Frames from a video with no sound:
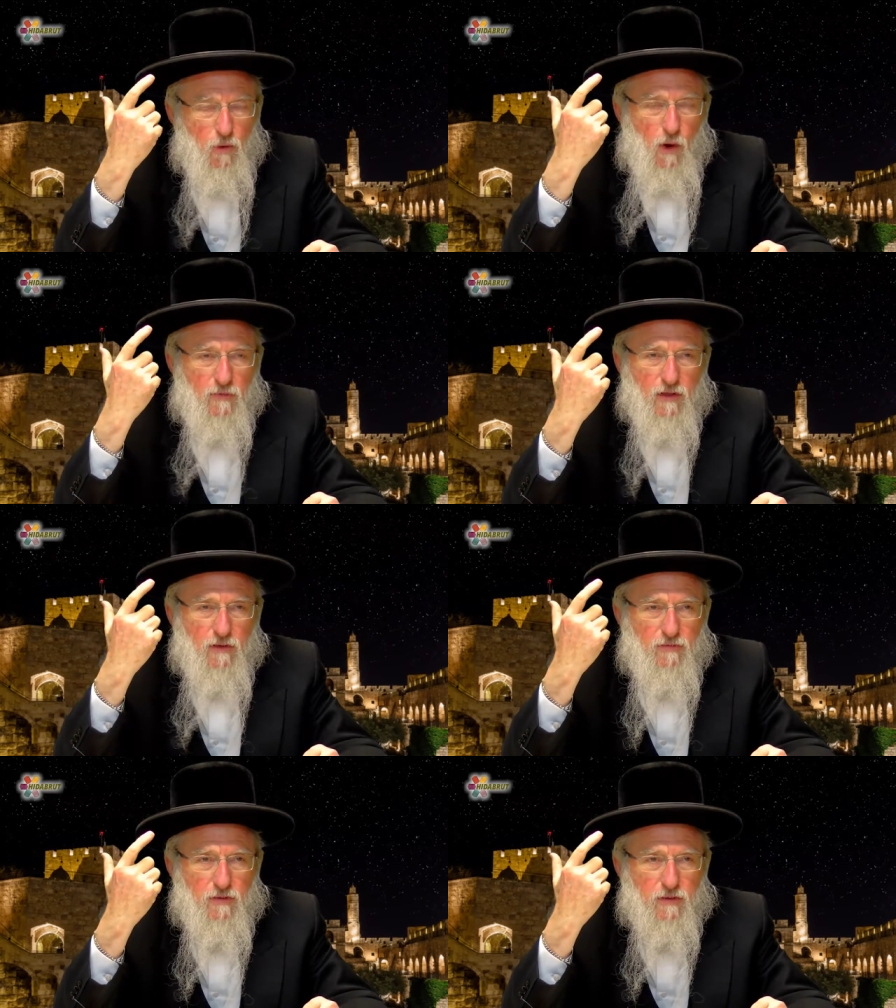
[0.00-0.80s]
who ever
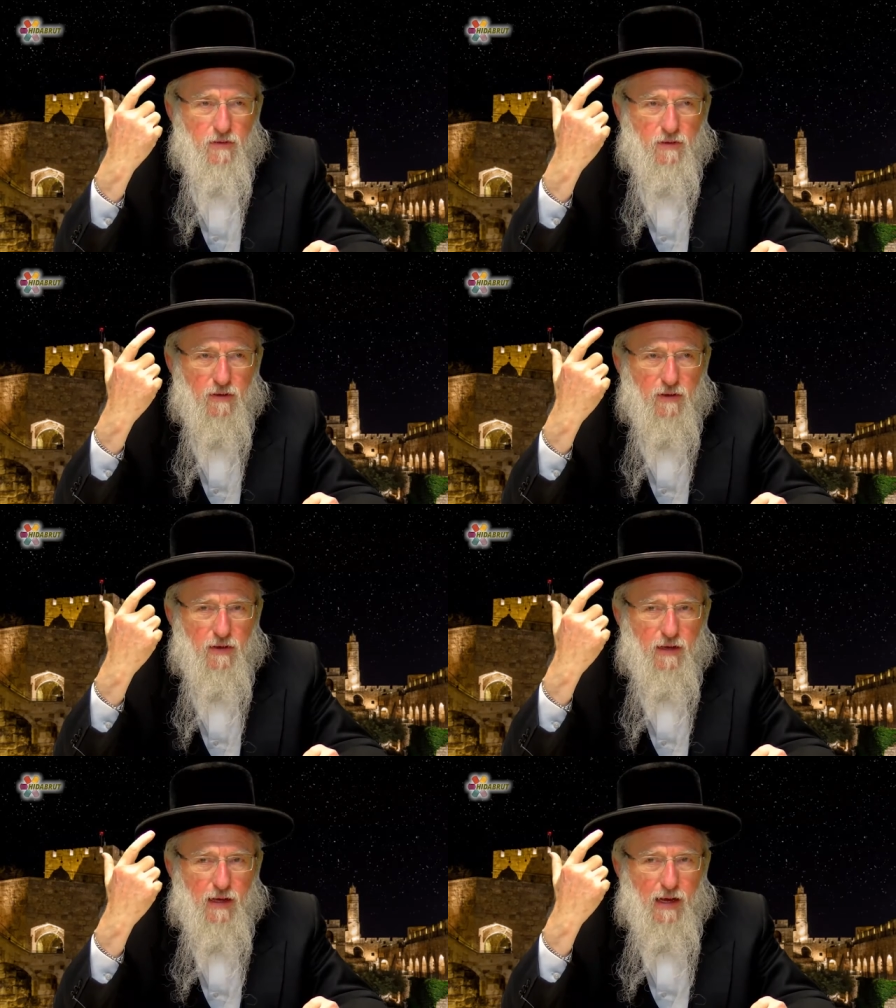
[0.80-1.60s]
lived.
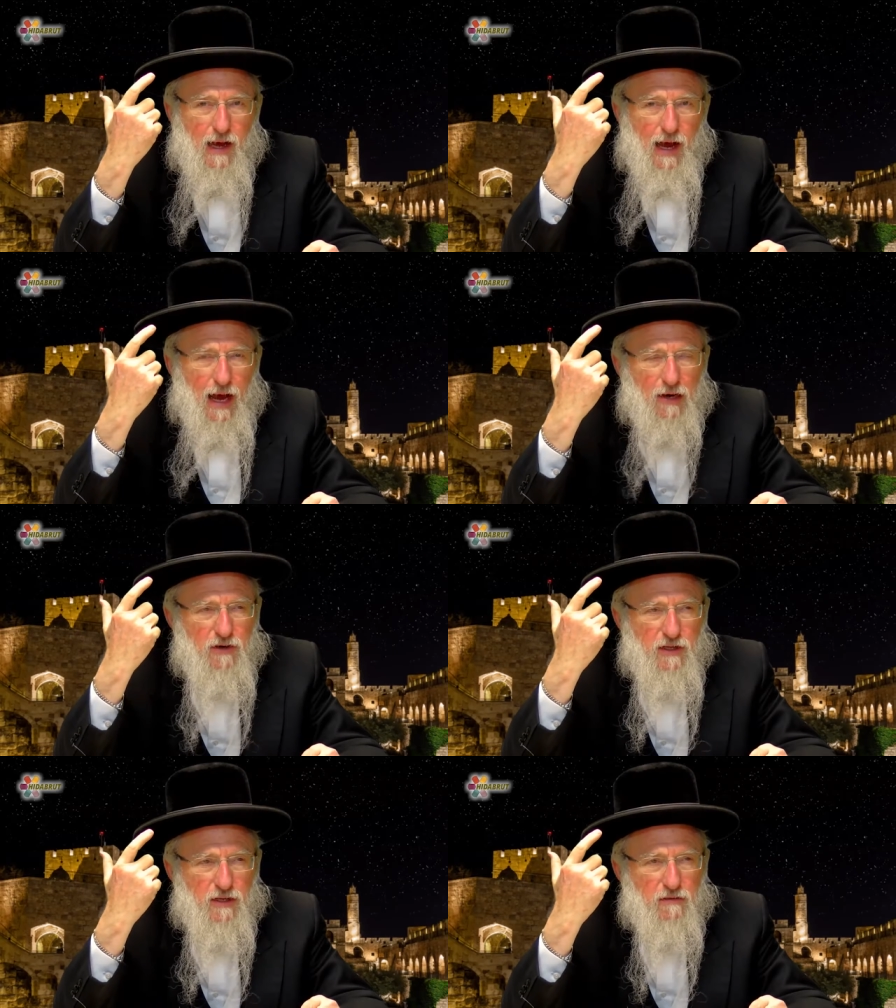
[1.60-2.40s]
How
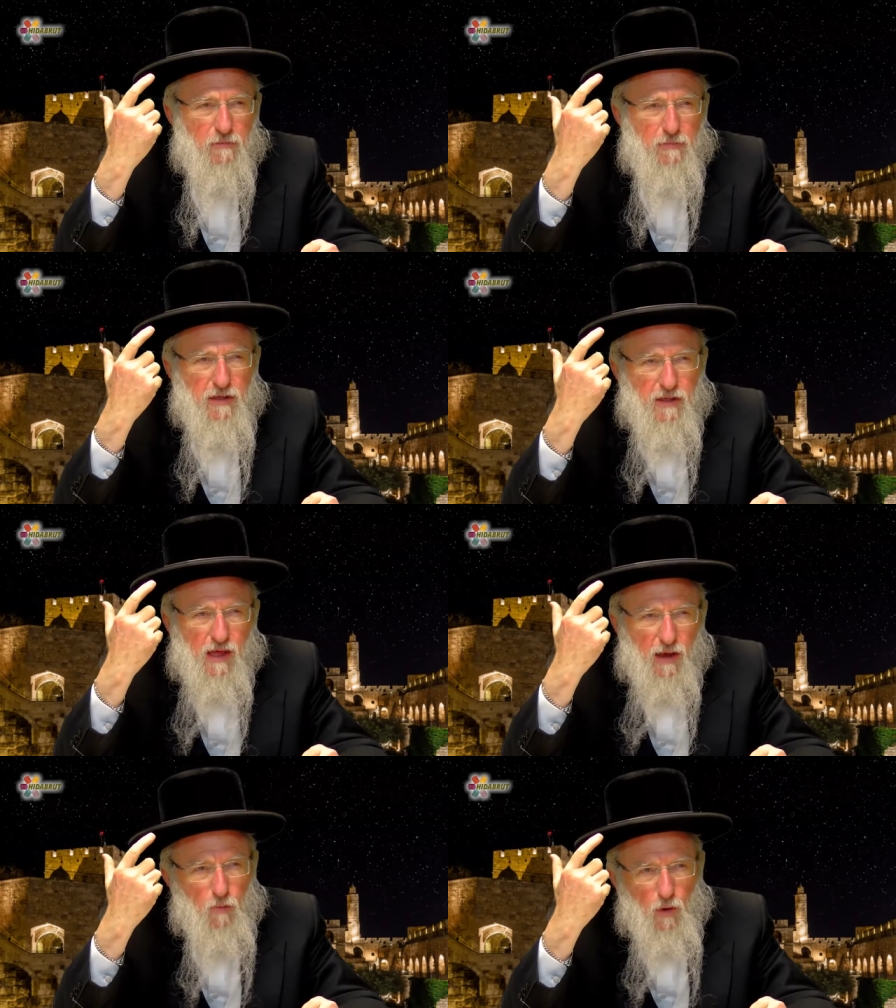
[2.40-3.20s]
did he get to be
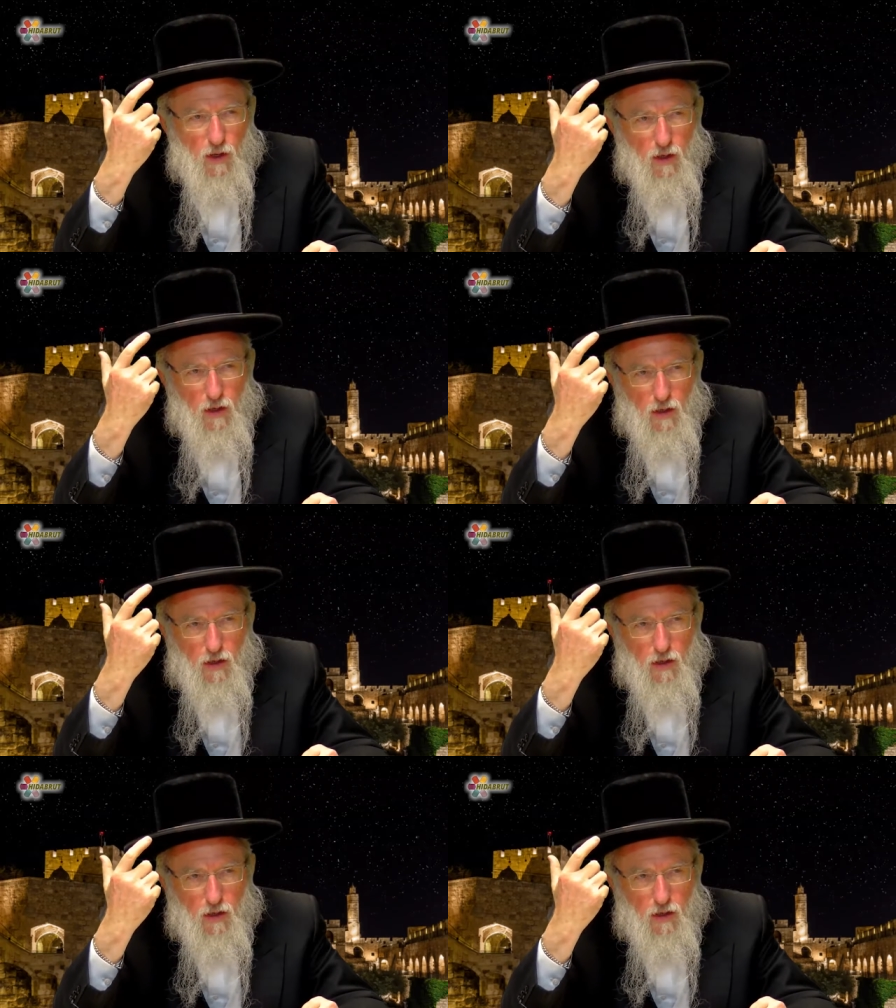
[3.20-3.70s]
that way?